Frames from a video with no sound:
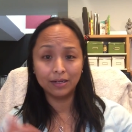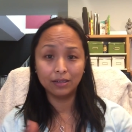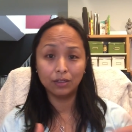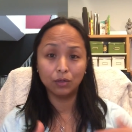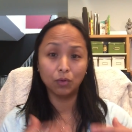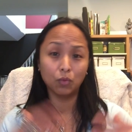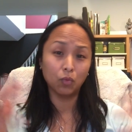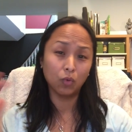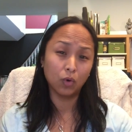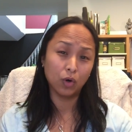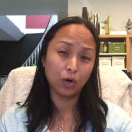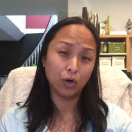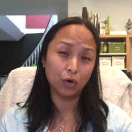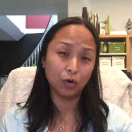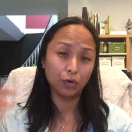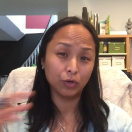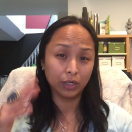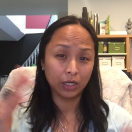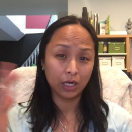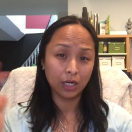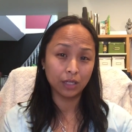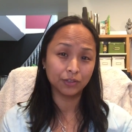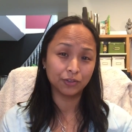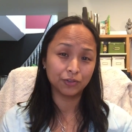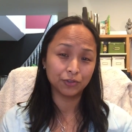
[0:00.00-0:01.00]
The world, the
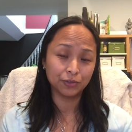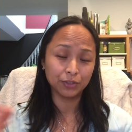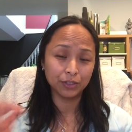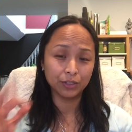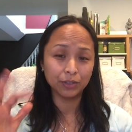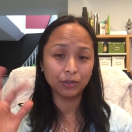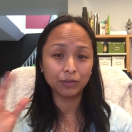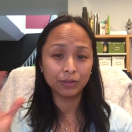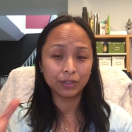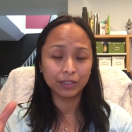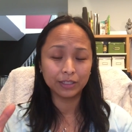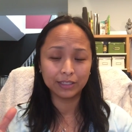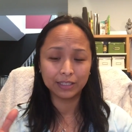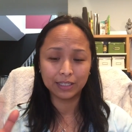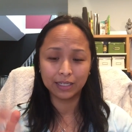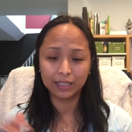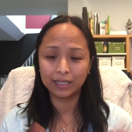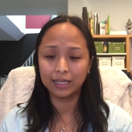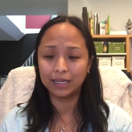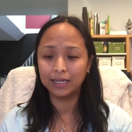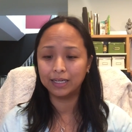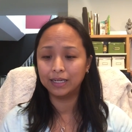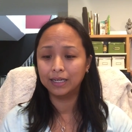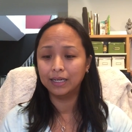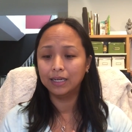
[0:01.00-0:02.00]
country, or things like
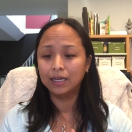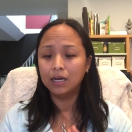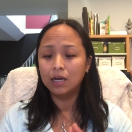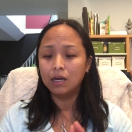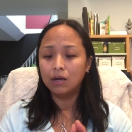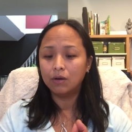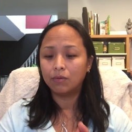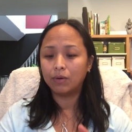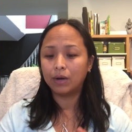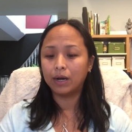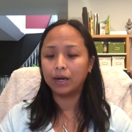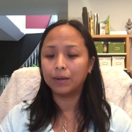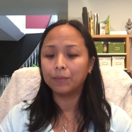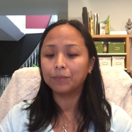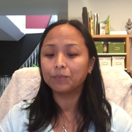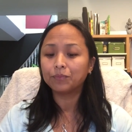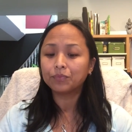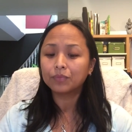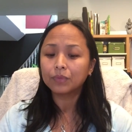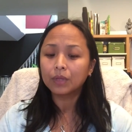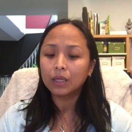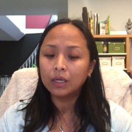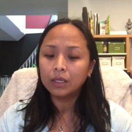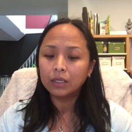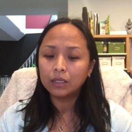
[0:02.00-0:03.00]
that, right?
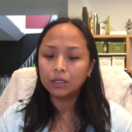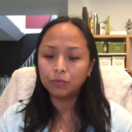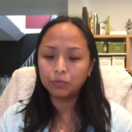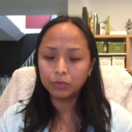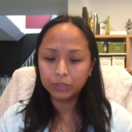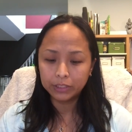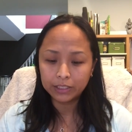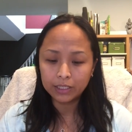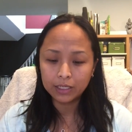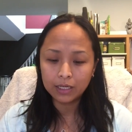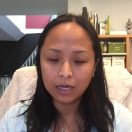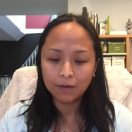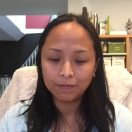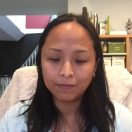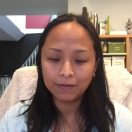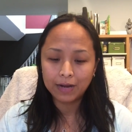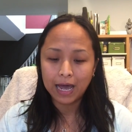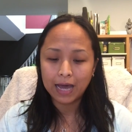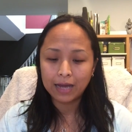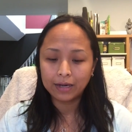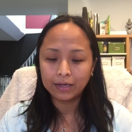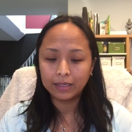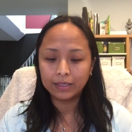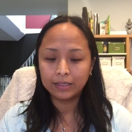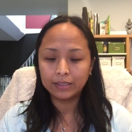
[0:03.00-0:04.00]
The reason of
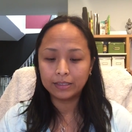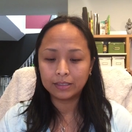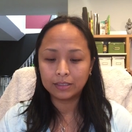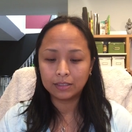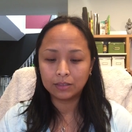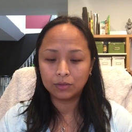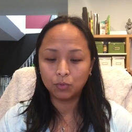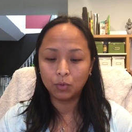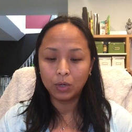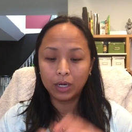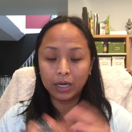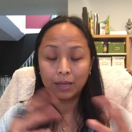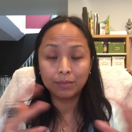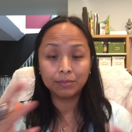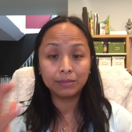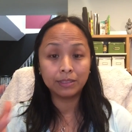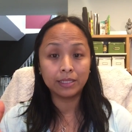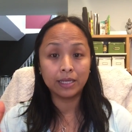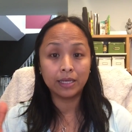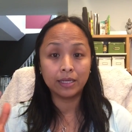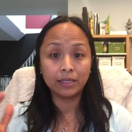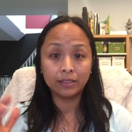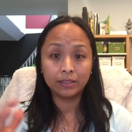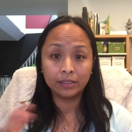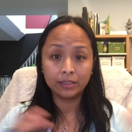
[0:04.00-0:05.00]
that is what I'm
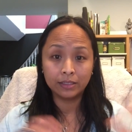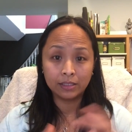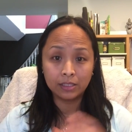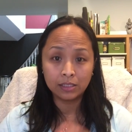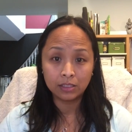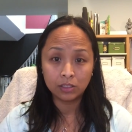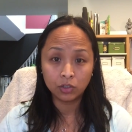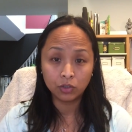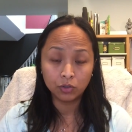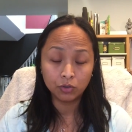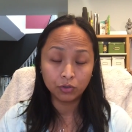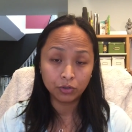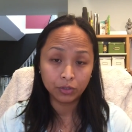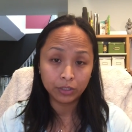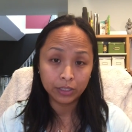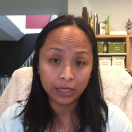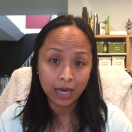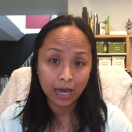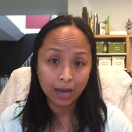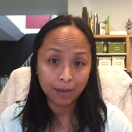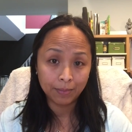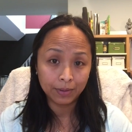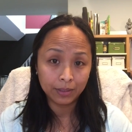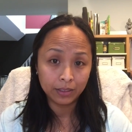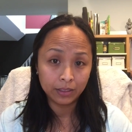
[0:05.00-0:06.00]
saying. This is usually
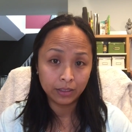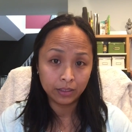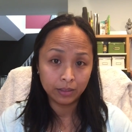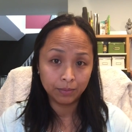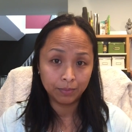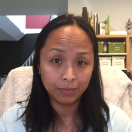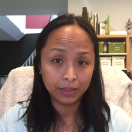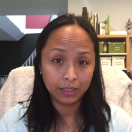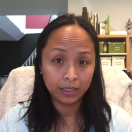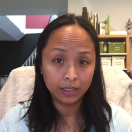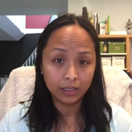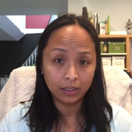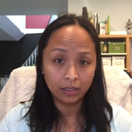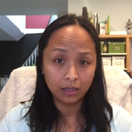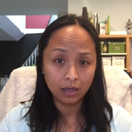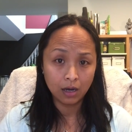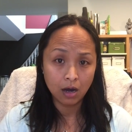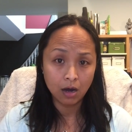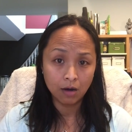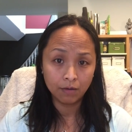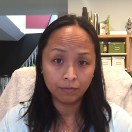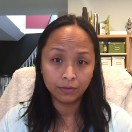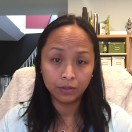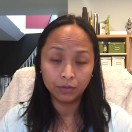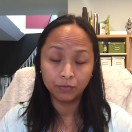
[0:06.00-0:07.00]
happening at the beginning
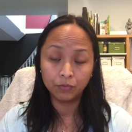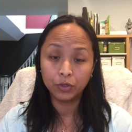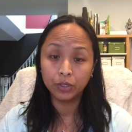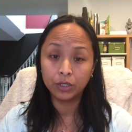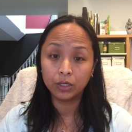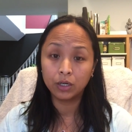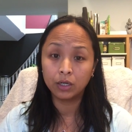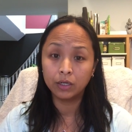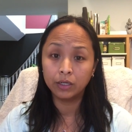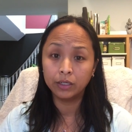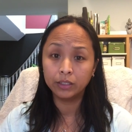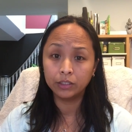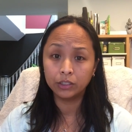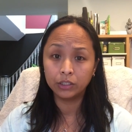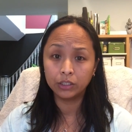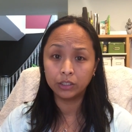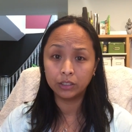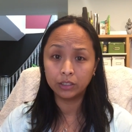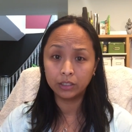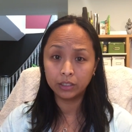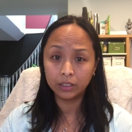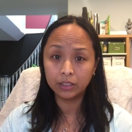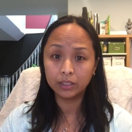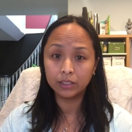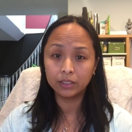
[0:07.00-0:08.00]
of the reincarnation.
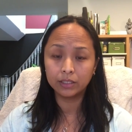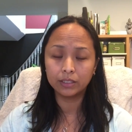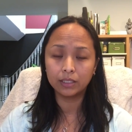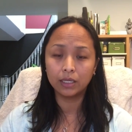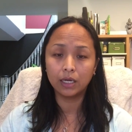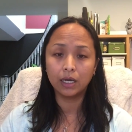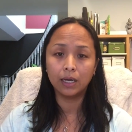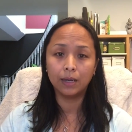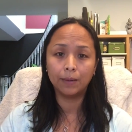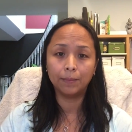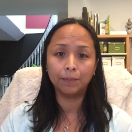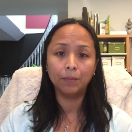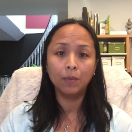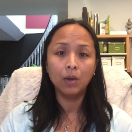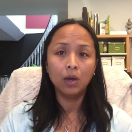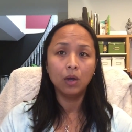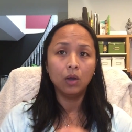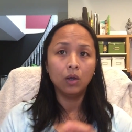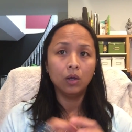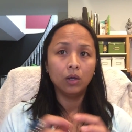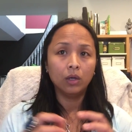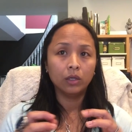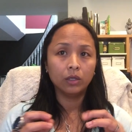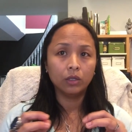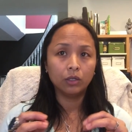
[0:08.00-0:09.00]
Is
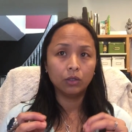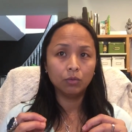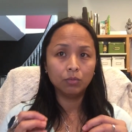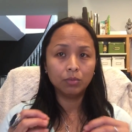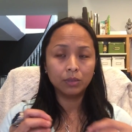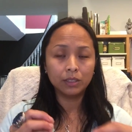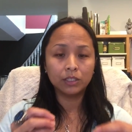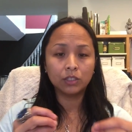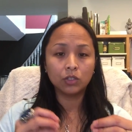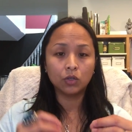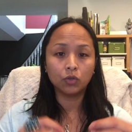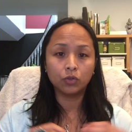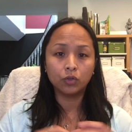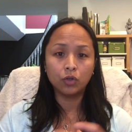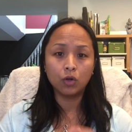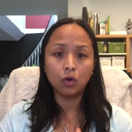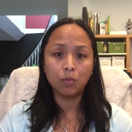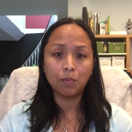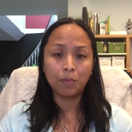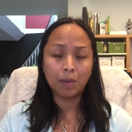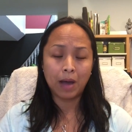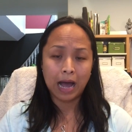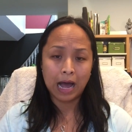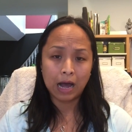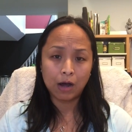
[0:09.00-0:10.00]
you must all know
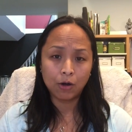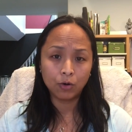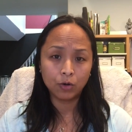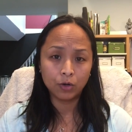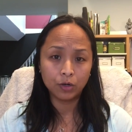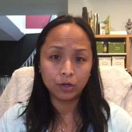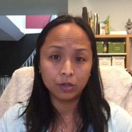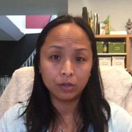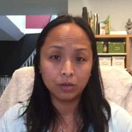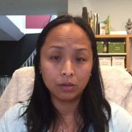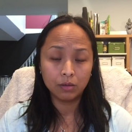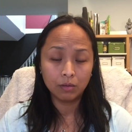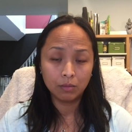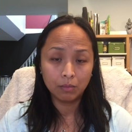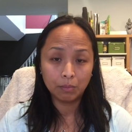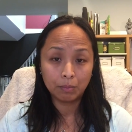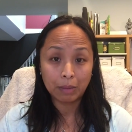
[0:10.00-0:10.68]
power.